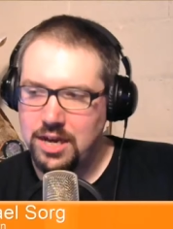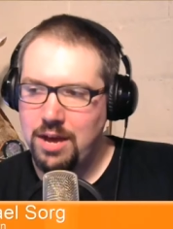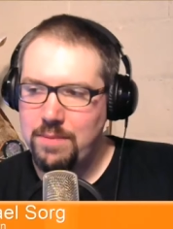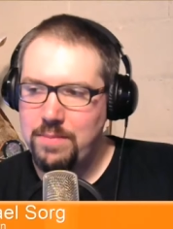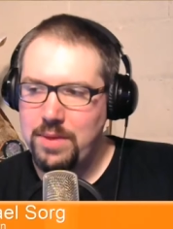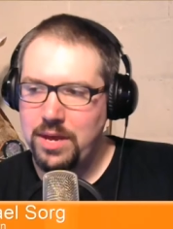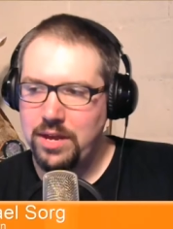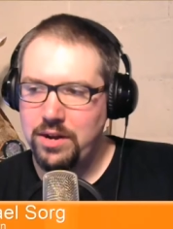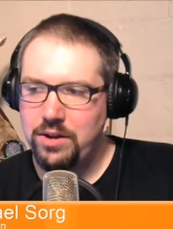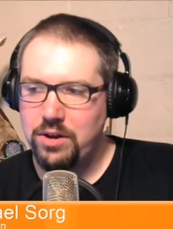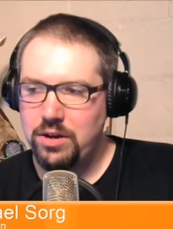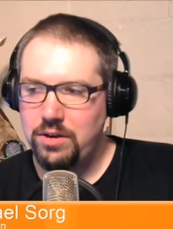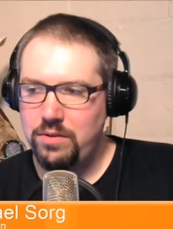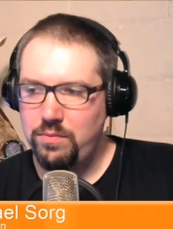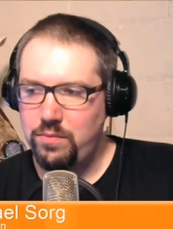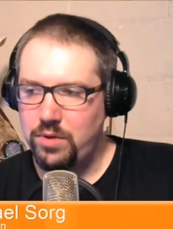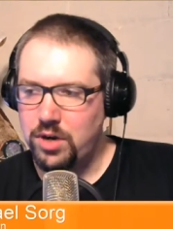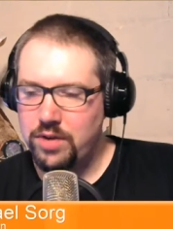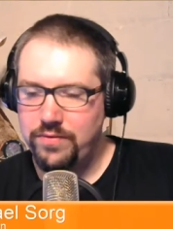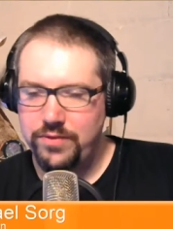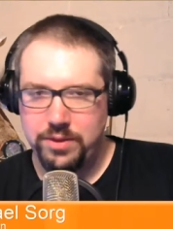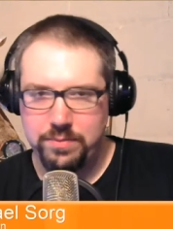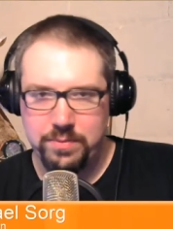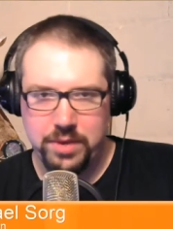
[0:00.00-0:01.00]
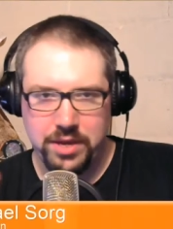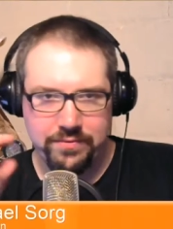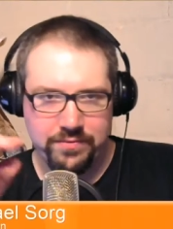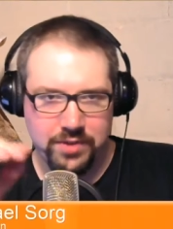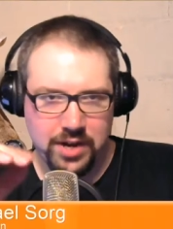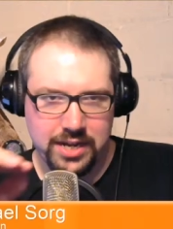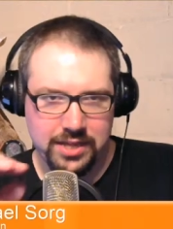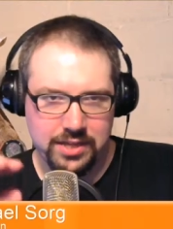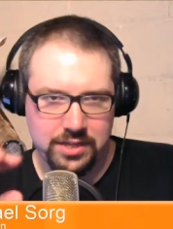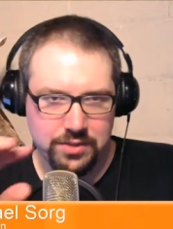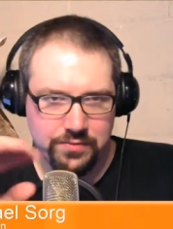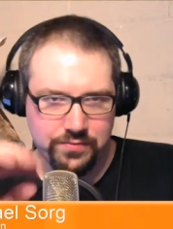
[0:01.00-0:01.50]
comment on wherever you may
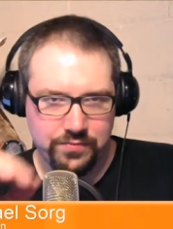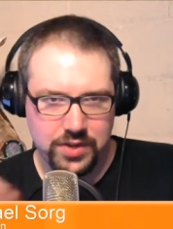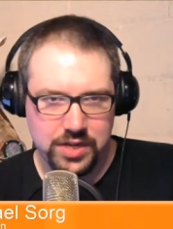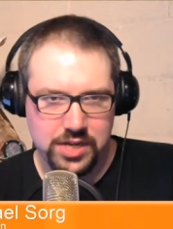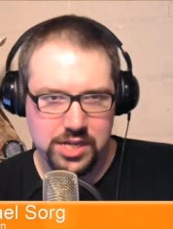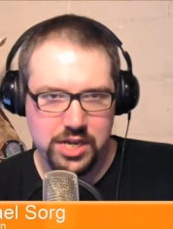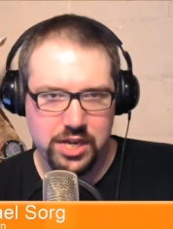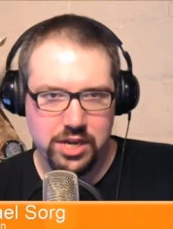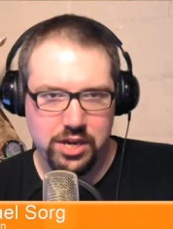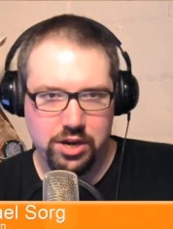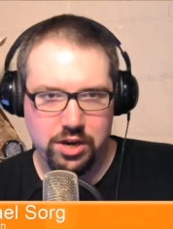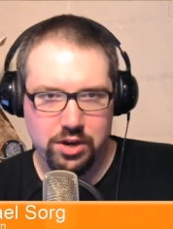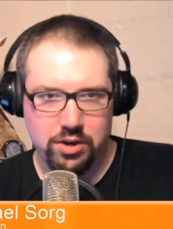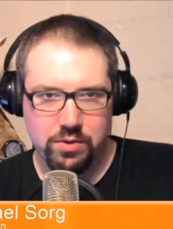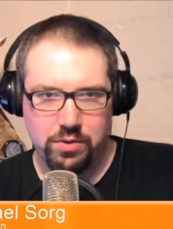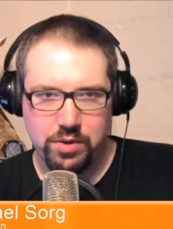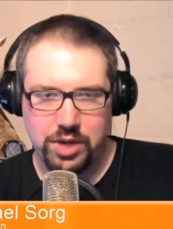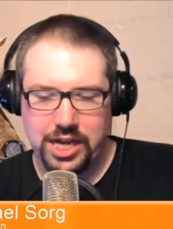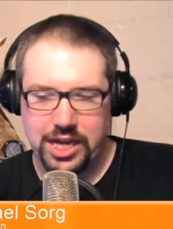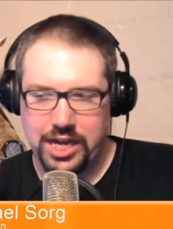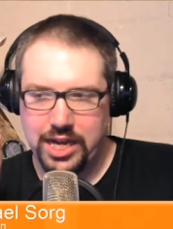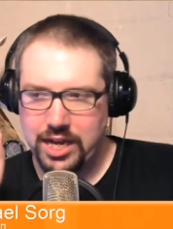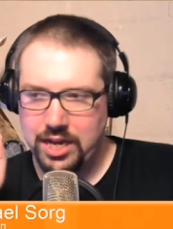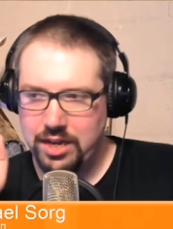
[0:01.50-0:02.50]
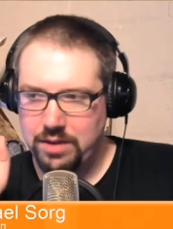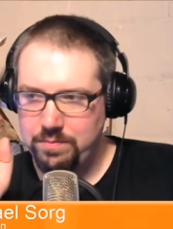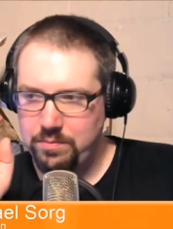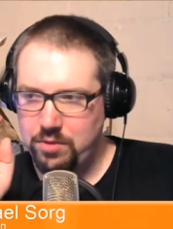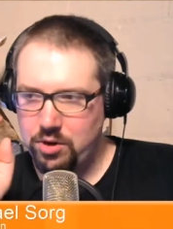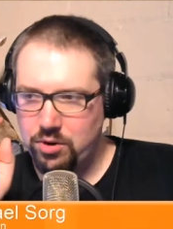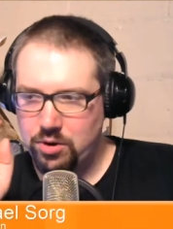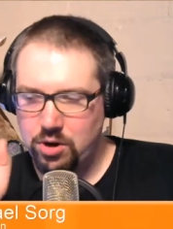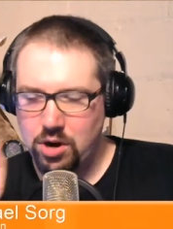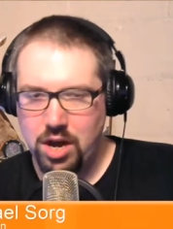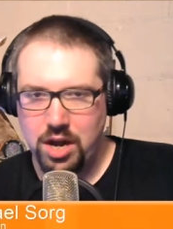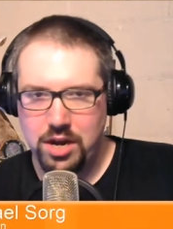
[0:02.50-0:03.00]
find this video
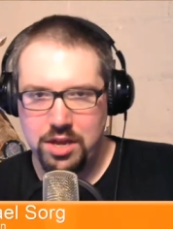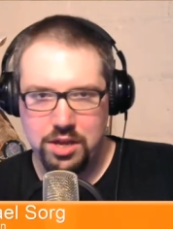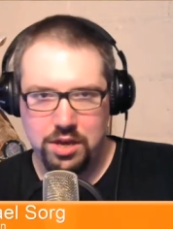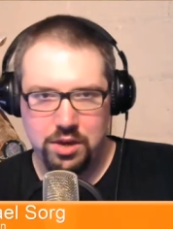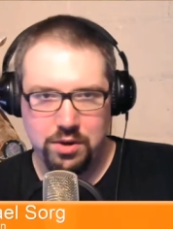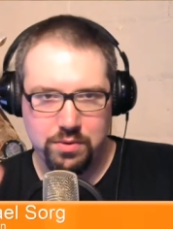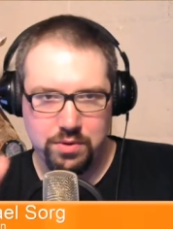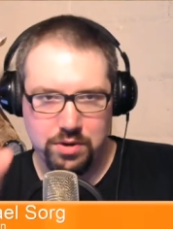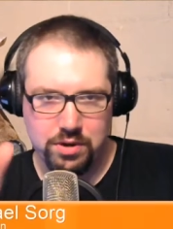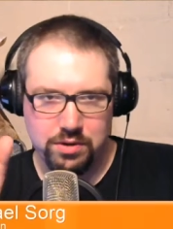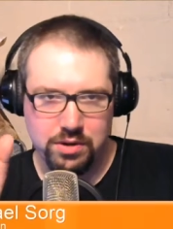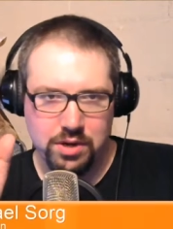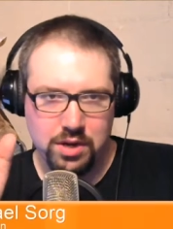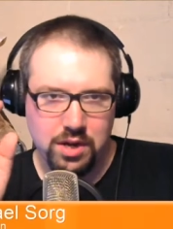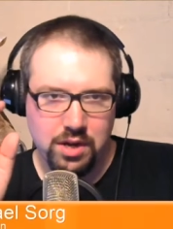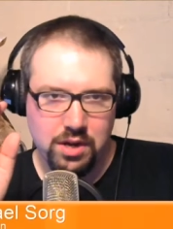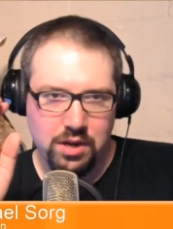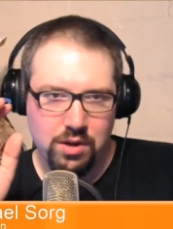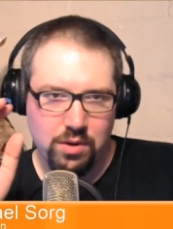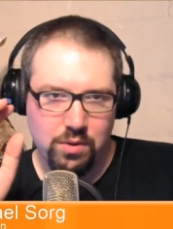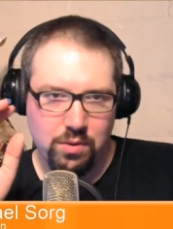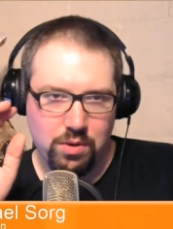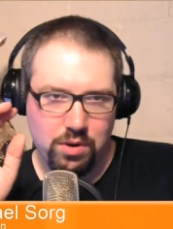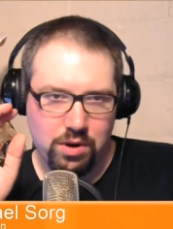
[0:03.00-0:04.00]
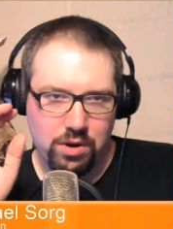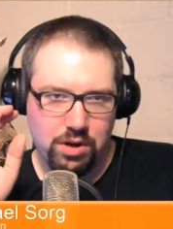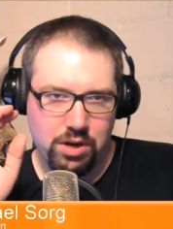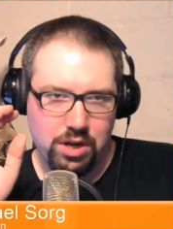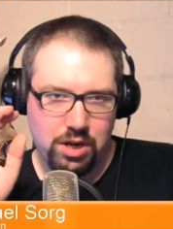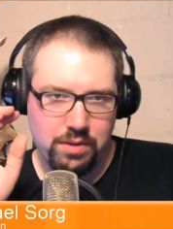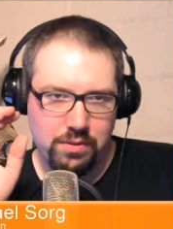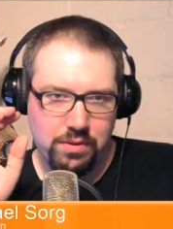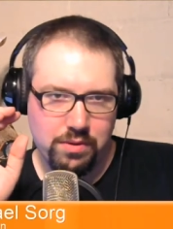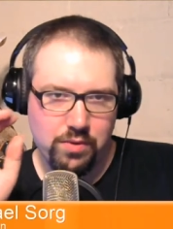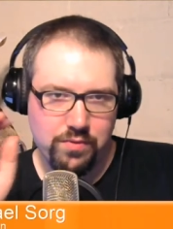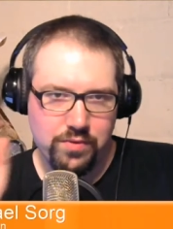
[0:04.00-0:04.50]
or audio, or over
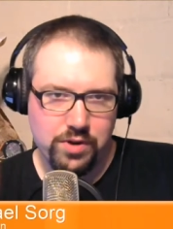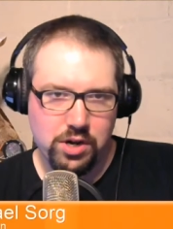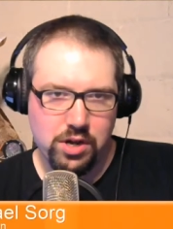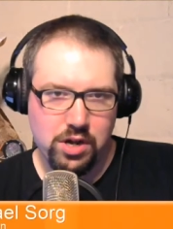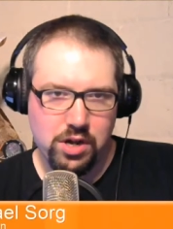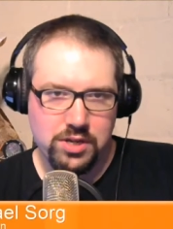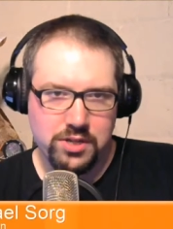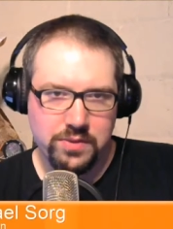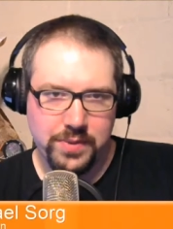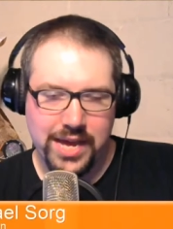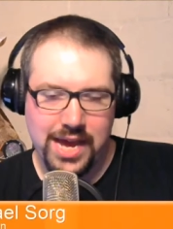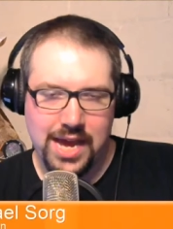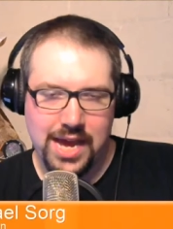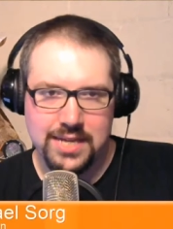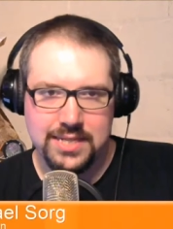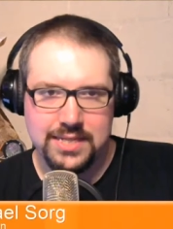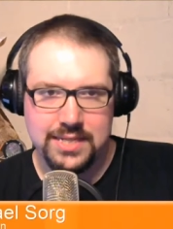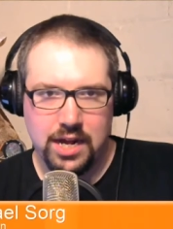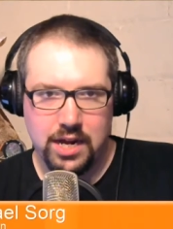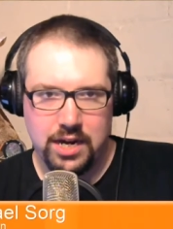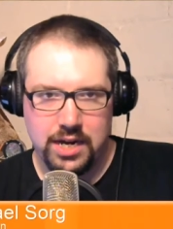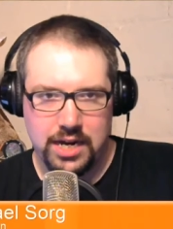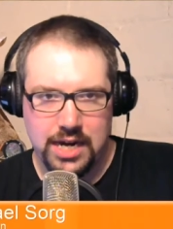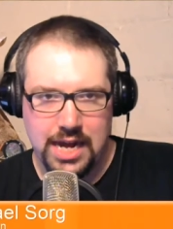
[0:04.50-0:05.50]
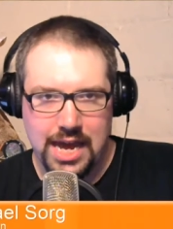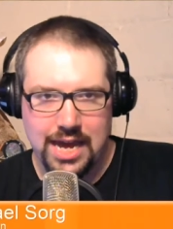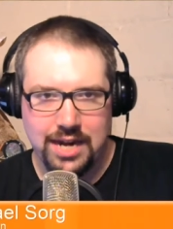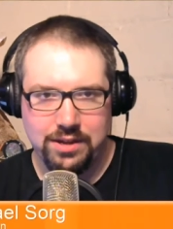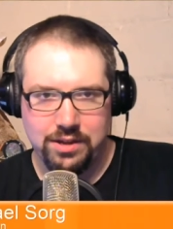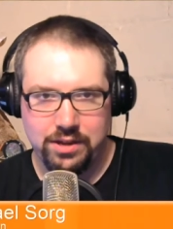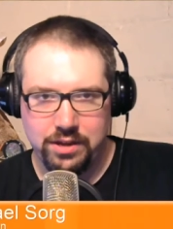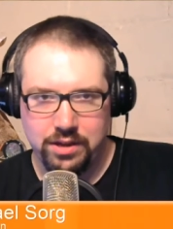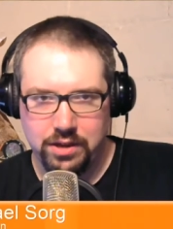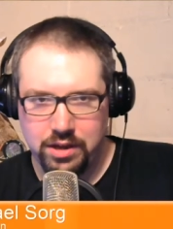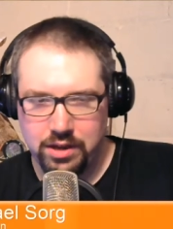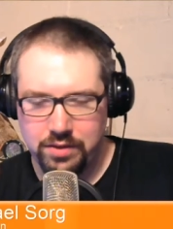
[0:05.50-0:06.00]
at awesomecast.net
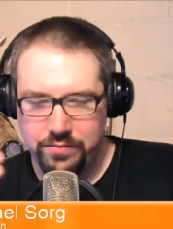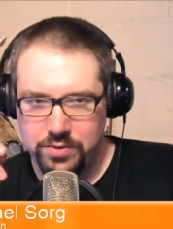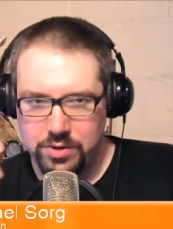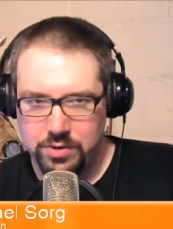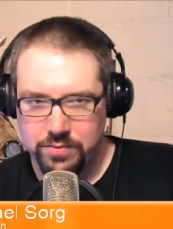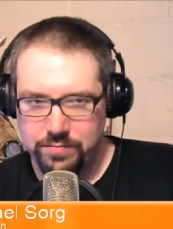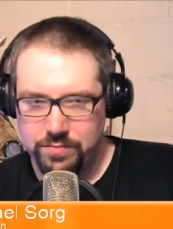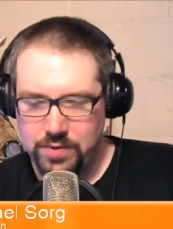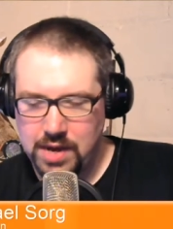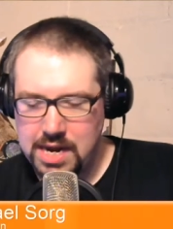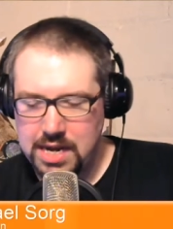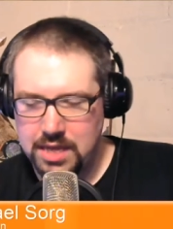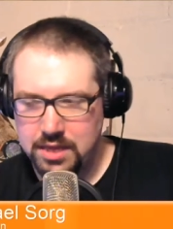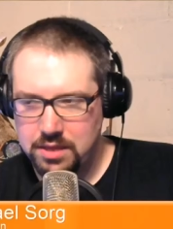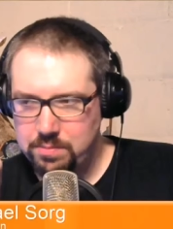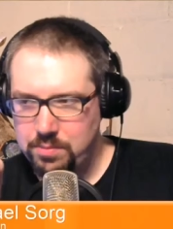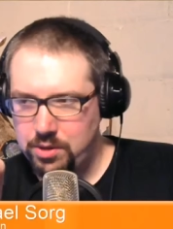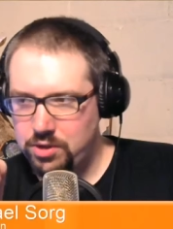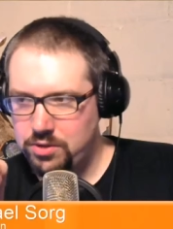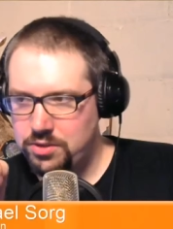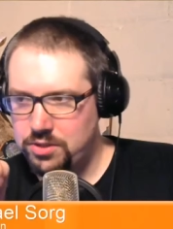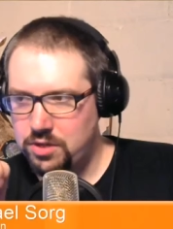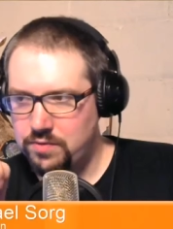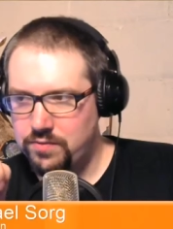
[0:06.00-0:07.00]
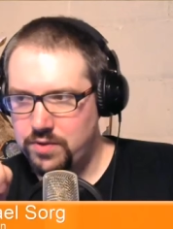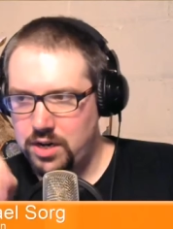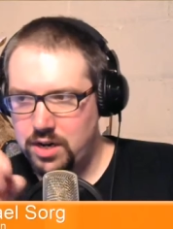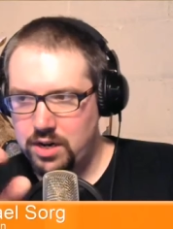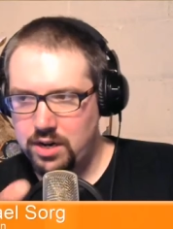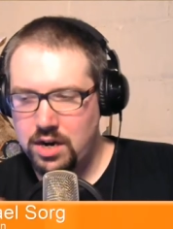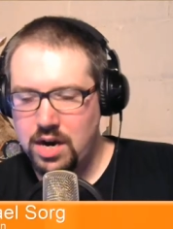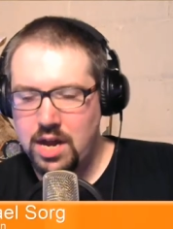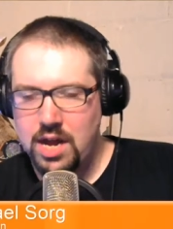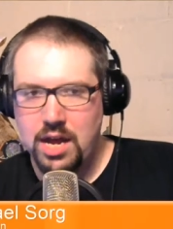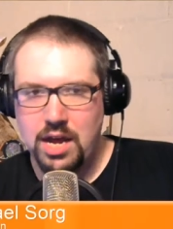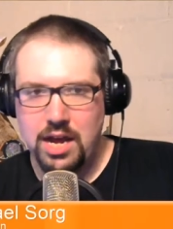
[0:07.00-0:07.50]
if you're finding the post over
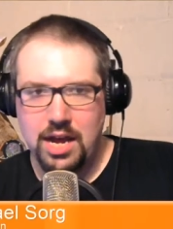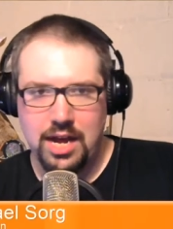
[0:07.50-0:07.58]
here.